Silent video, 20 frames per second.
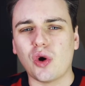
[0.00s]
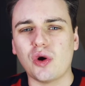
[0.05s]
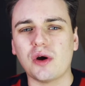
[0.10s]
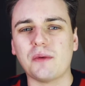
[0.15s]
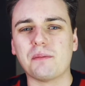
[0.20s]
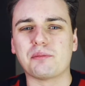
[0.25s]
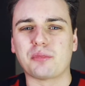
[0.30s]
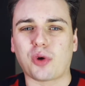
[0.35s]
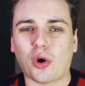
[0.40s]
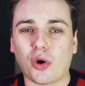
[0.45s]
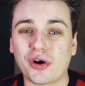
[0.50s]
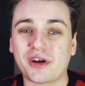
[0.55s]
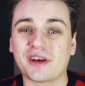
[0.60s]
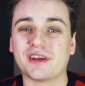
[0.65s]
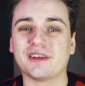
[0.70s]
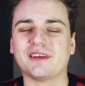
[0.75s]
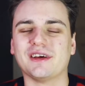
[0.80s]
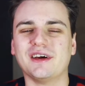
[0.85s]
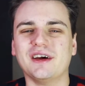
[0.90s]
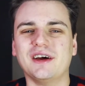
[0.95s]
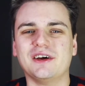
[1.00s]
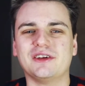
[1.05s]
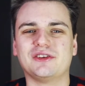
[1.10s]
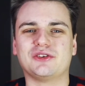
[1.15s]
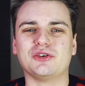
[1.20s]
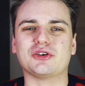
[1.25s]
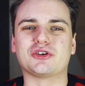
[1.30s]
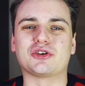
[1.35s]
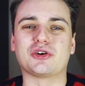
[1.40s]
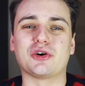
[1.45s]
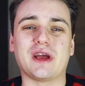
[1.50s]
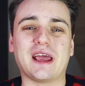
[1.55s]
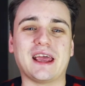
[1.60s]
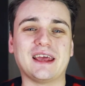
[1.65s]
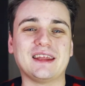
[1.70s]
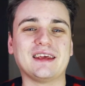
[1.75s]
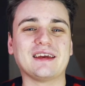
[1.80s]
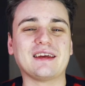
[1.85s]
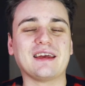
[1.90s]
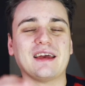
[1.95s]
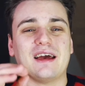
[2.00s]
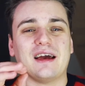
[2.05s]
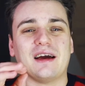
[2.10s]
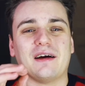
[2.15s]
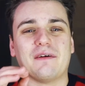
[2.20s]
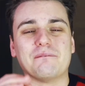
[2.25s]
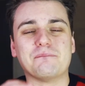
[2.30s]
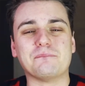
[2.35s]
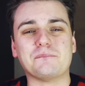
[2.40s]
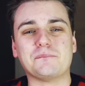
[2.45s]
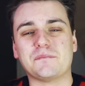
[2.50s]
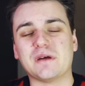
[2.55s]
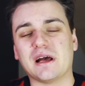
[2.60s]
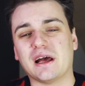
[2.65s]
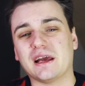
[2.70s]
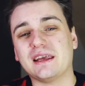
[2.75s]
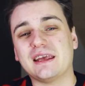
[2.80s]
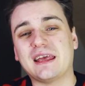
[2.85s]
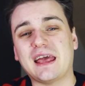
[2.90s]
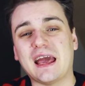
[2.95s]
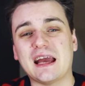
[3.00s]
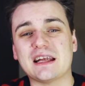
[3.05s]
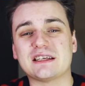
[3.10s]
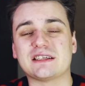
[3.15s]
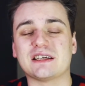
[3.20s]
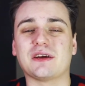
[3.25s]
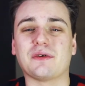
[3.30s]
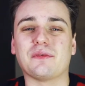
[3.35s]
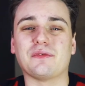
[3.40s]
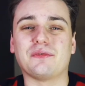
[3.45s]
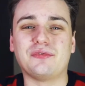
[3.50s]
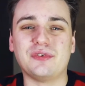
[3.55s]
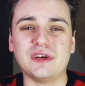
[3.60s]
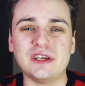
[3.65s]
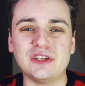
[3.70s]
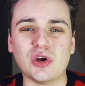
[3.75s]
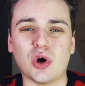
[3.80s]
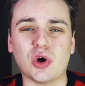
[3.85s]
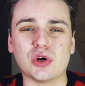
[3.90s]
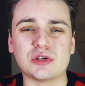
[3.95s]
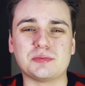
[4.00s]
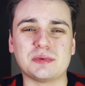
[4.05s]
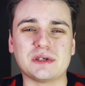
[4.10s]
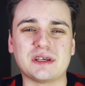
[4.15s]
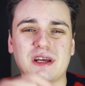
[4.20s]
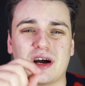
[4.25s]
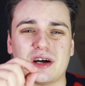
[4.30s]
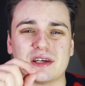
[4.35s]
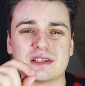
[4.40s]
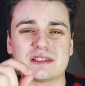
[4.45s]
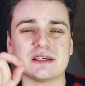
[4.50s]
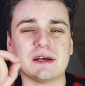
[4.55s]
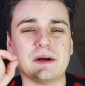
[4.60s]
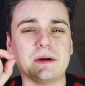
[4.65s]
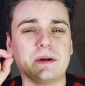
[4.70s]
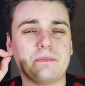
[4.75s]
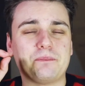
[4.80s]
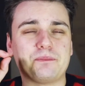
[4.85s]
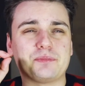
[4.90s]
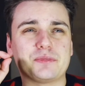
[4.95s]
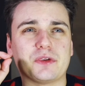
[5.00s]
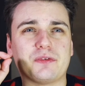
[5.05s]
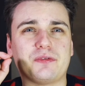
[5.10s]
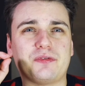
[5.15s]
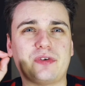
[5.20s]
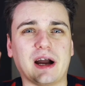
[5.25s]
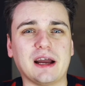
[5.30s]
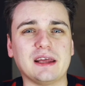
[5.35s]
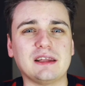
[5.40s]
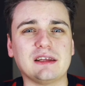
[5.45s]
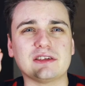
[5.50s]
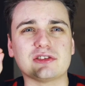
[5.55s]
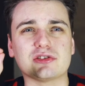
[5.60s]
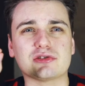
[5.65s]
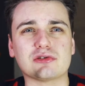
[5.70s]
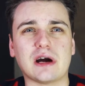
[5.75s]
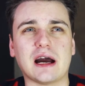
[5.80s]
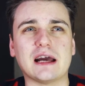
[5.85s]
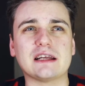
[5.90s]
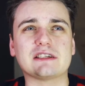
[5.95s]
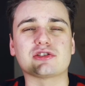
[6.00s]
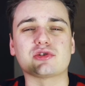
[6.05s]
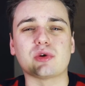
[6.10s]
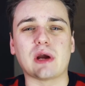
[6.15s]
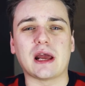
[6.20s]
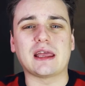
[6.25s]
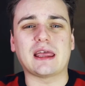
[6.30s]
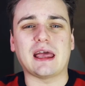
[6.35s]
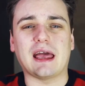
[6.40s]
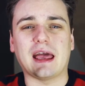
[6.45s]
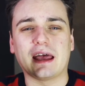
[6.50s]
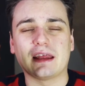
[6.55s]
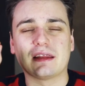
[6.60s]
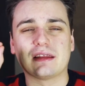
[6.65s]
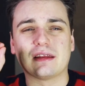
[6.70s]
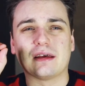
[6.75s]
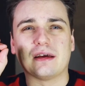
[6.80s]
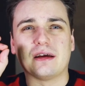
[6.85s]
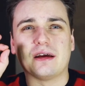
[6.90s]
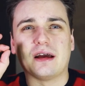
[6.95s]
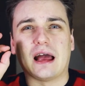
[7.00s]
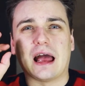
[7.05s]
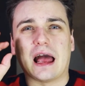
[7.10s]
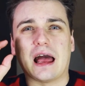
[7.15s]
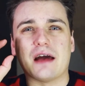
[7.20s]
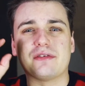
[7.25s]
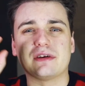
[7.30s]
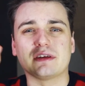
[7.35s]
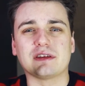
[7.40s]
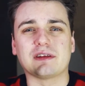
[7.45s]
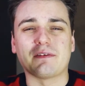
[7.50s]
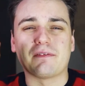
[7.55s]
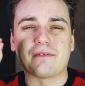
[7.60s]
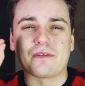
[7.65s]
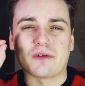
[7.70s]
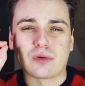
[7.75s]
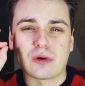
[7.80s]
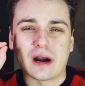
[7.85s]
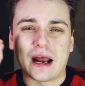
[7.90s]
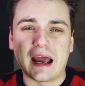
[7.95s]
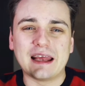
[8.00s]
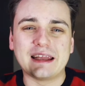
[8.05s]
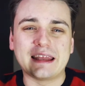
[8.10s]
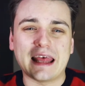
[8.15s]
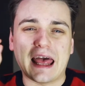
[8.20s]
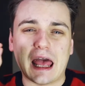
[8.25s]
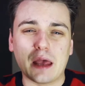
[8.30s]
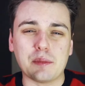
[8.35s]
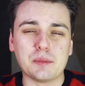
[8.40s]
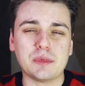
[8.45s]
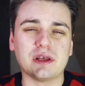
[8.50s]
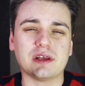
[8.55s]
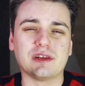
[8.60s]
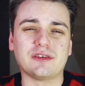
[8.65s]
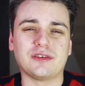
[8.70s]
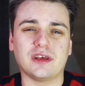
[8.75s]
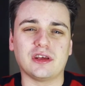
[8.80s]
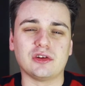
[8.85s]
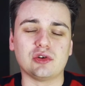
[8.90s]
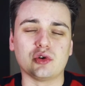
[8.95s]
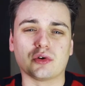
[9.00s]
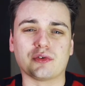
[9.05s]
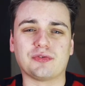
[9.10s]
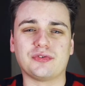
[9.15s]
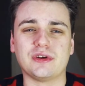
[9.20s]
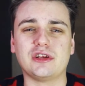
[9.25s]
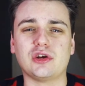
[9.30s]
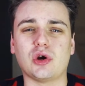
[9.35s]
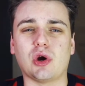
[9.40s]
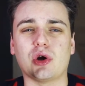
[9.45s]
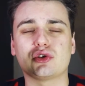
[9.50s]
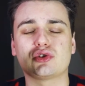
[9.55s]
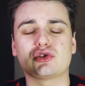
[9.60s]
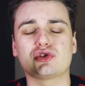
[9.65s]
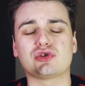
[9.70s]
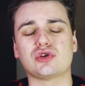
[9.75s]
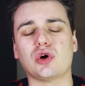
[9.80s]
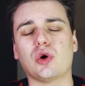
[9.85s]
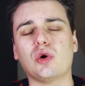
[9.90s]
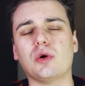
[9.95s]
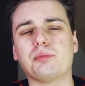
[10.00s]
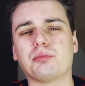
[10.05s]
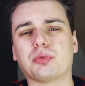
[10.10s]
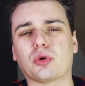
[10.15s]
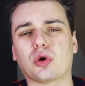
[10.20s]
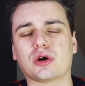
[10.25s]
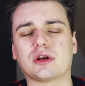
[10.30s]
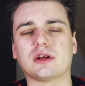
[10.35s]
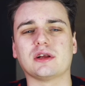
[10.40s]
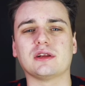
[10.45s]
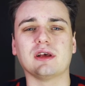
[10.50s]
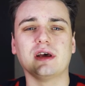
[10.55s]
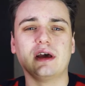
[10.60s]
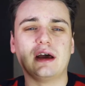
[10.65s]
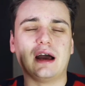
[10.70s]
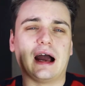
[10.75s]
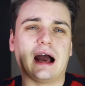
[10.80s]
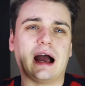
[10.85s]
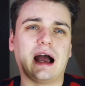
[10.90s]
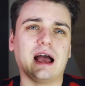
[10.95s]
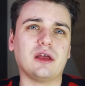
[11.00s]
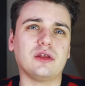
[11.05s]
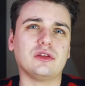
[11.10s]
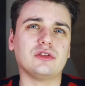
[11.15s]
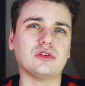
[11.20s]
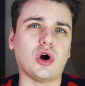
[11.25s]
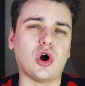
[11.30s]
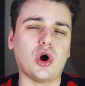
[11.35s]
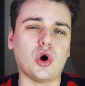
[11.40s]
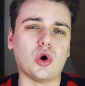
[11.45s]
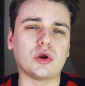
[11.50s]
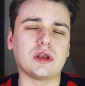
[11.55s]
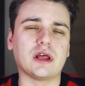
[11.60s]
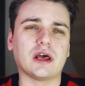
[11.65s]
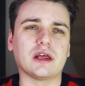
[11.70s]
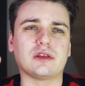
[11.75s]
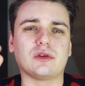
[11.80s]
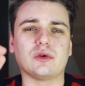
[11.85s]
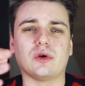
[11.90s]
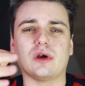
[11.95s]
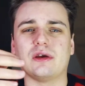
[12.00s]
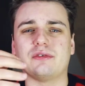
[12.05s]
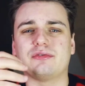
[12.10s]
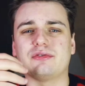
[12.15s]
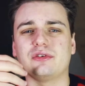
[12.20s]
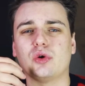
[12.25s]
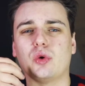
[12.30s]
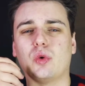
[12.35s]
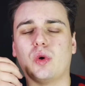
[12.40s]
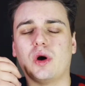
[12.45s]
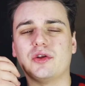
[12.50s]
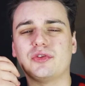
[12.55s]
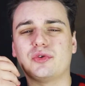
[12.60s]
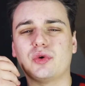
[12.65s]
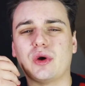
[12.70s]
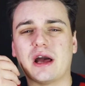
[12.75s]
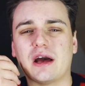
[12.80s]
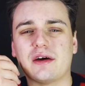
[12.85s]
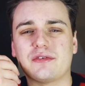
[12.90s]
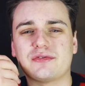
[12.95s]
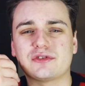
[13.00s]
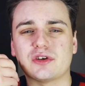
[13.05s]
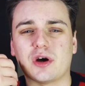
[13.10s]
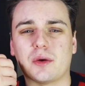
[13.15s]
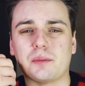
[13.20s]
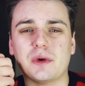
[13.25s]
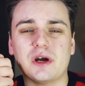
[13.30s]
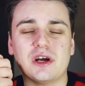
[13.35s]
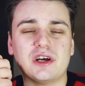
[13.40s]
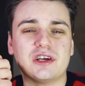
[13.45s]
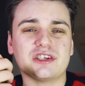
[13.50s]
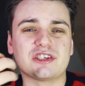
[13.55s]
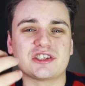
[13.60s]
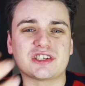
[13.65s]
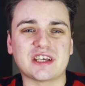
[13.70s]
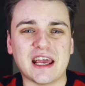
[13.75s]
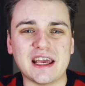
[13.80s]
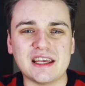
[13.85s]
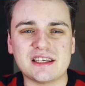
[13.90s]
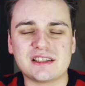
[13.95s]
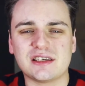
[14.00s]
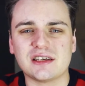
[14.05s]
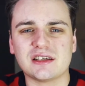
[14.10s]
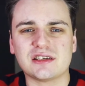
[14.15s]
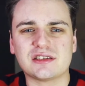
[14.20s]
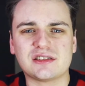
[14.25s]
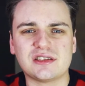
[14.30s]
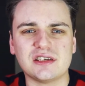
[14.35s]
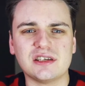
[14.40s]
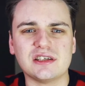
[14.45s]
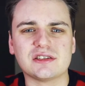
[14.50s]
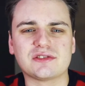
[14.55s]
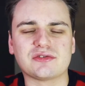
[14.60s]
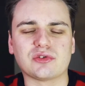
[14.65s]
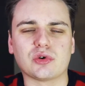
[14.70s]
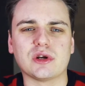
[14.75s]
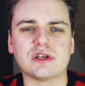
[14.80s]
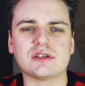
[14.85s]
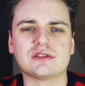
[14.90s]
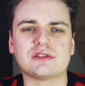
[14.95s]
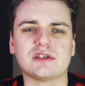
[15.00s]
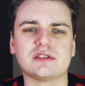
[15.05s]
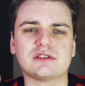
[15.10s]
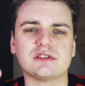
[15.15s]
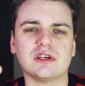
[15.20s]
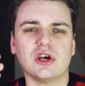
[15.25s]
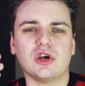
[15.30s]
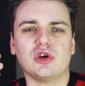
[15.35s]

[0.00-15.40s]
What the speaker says: important to creating engaging videos, because finding the right track and having the right ambience in your video is so important. I know that if you want to have some chasing scenes, for instance,